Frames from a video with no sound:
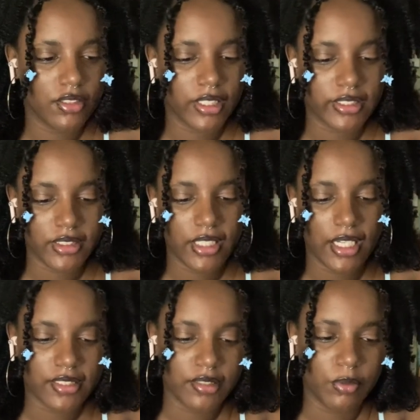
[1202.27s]
Like she
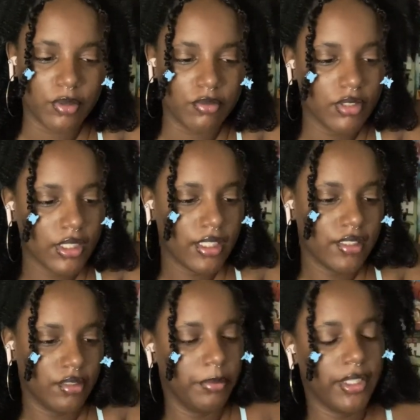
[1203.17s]
actually want
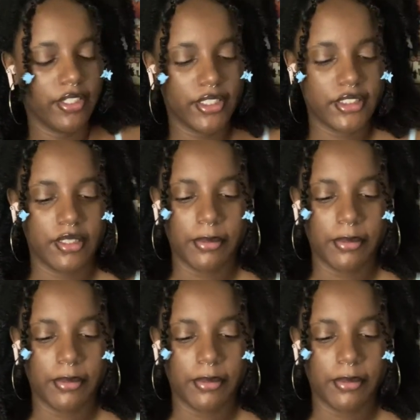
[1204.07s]
the marriage and